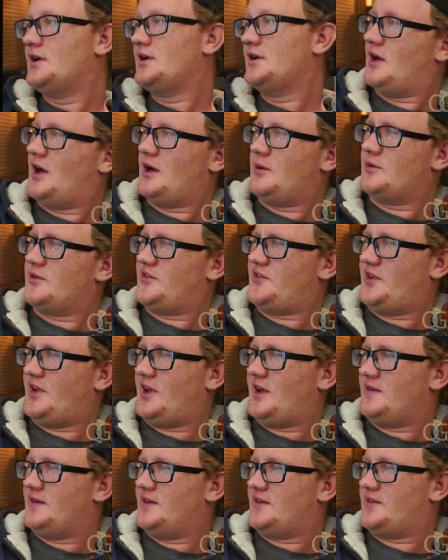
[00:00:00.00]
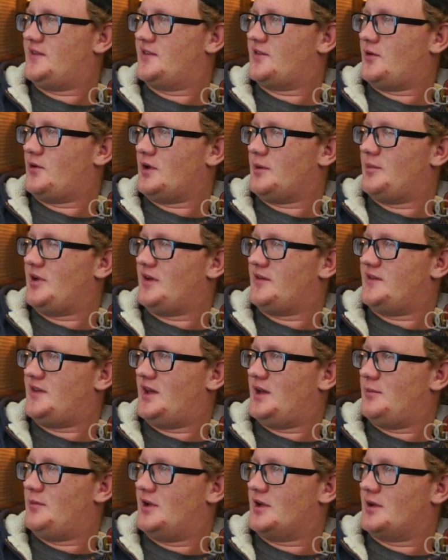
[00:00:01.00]
I was saying this is only about
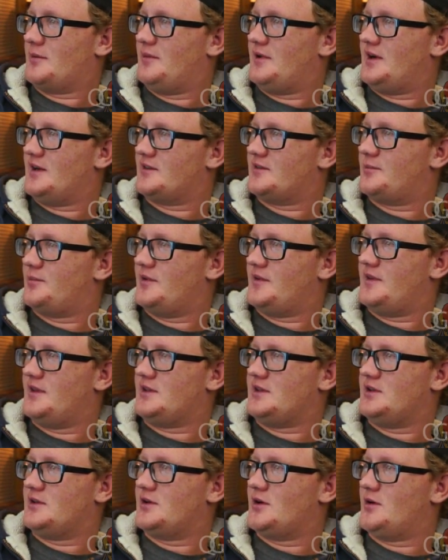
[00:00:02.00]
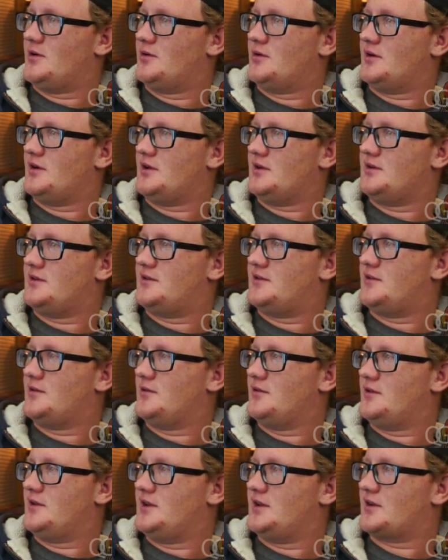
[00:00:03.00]
10 megabytes, but then you go
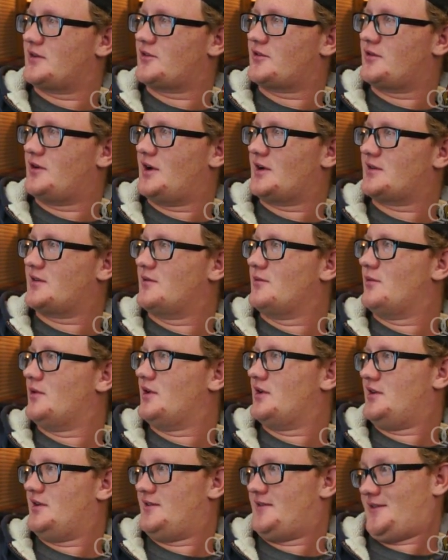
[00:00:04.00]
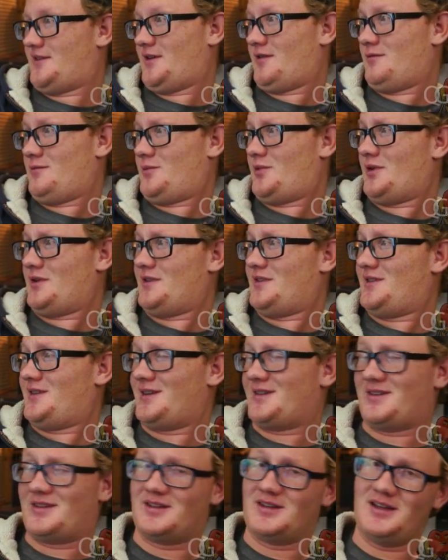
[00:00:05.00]
into the extracted one and it's
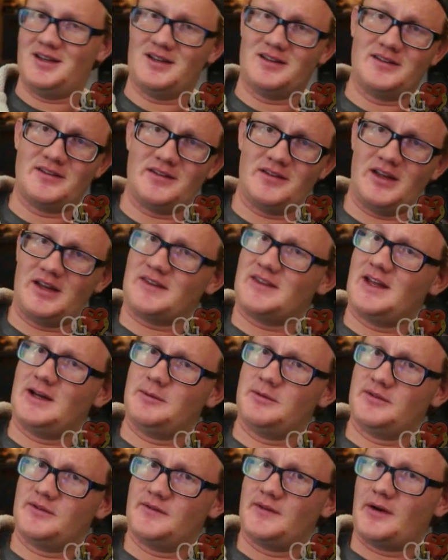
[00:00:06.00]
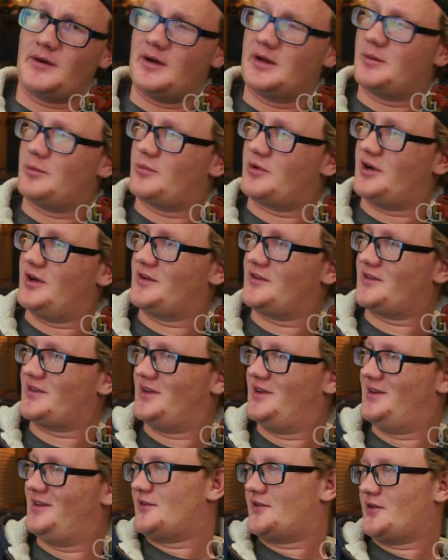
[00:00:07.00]
7.6 gigs. Like, that was very compressed.
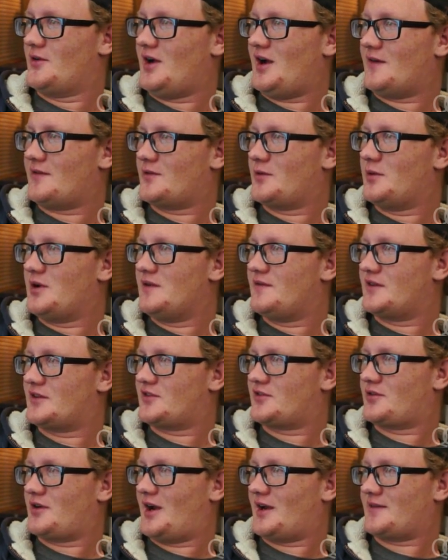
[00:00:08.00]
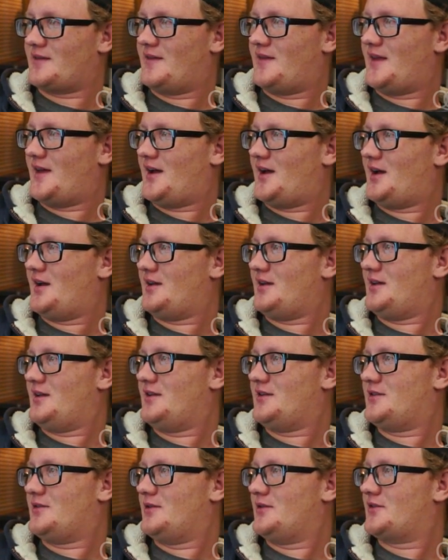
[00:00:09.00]
So after we've extracted that
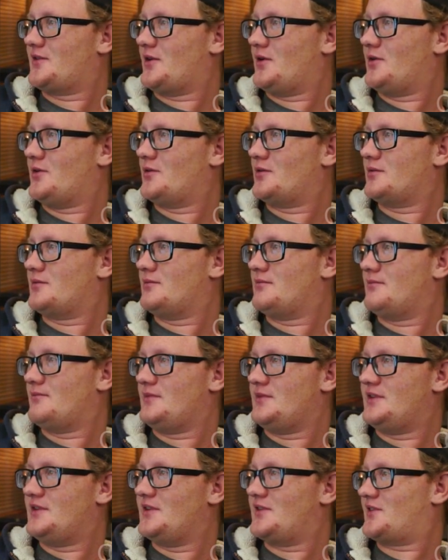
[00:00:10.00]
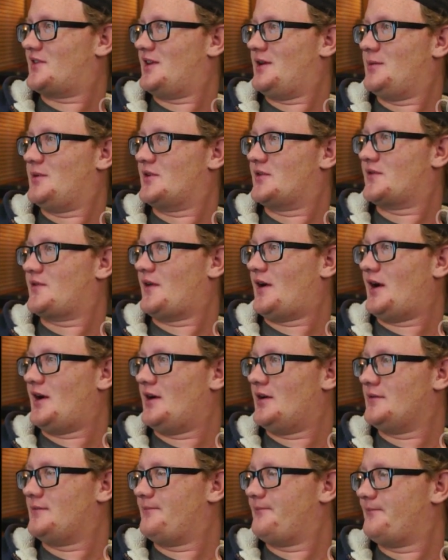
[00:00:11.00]
into its own disk image
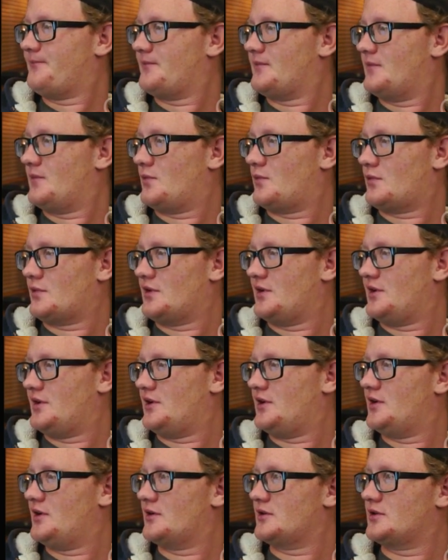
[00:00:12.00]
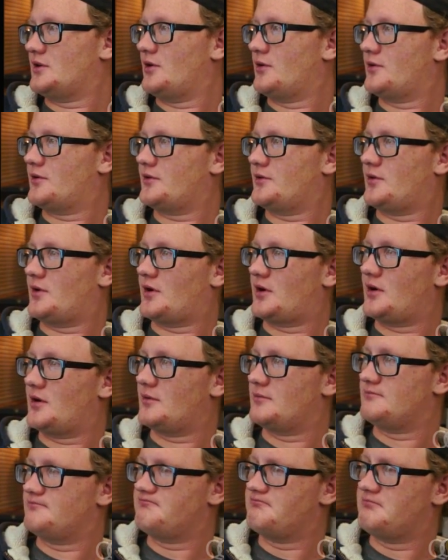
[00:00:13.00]
file, we're going to go to
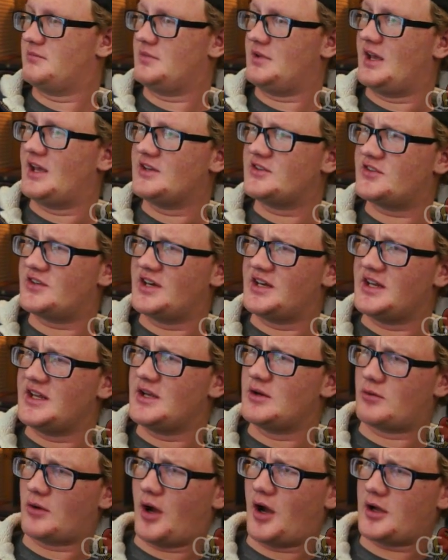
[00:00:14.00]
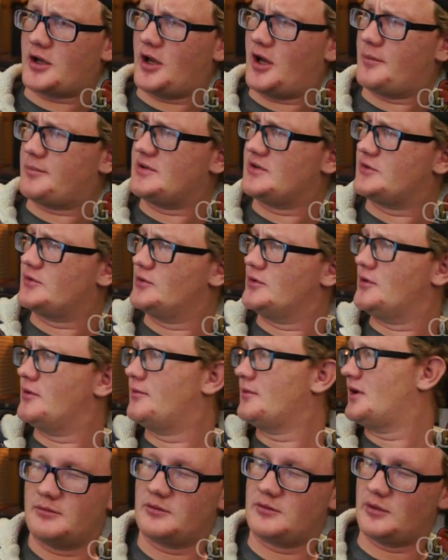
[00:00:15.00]
our HDD Raw Copy Tool.
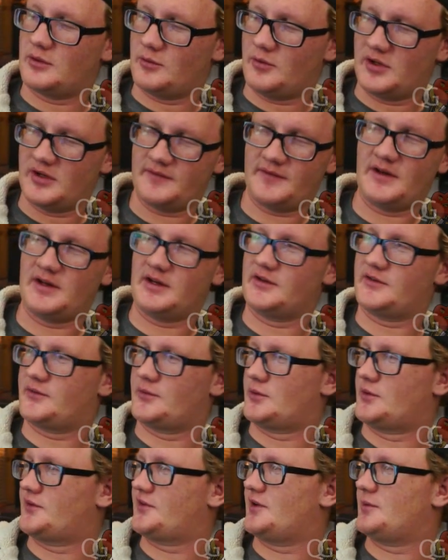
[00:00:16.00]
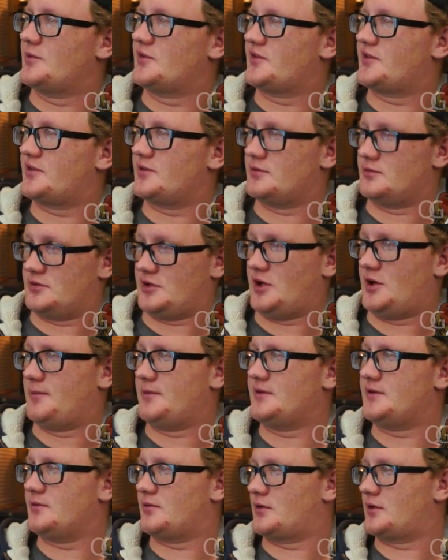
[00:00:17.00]
We're going to want to find a source image to
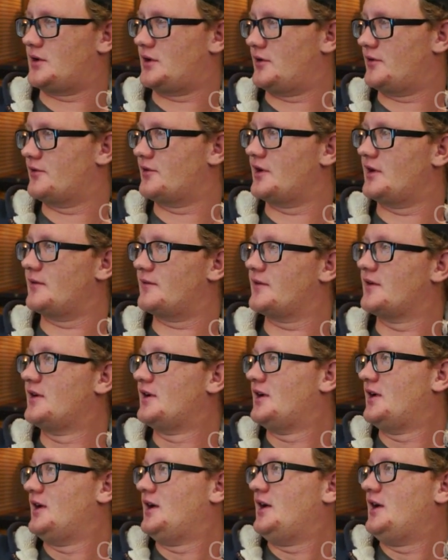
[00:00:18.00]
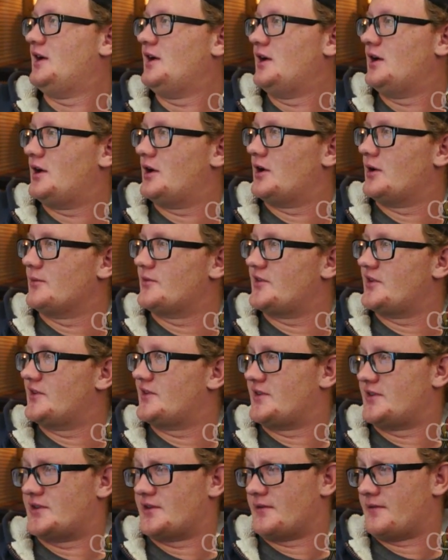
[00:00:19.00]
copy to our hard drive.
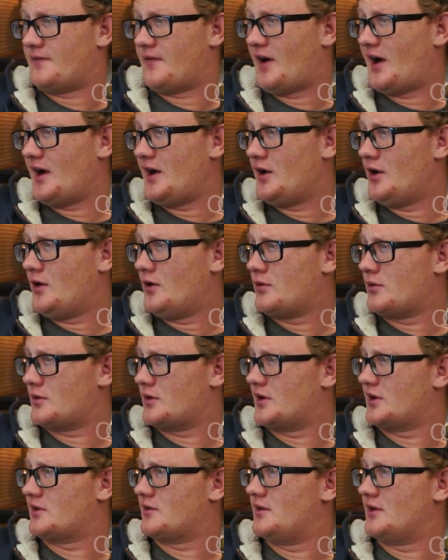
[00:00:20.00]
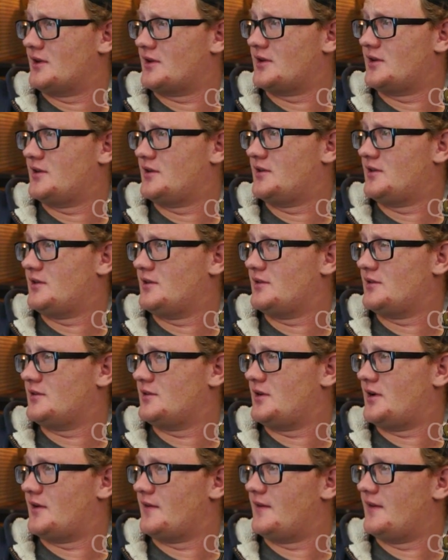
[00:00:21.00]
Since it's a file, we're going to click
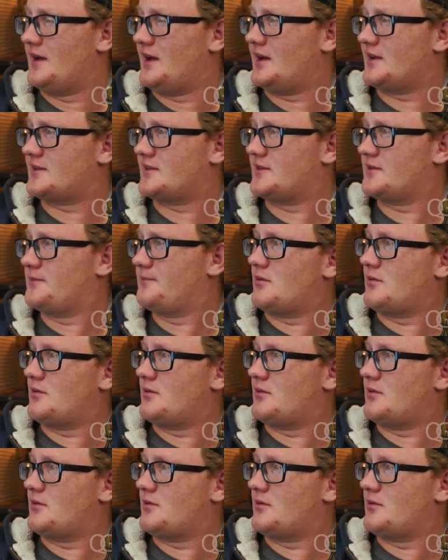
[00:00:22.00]
on that.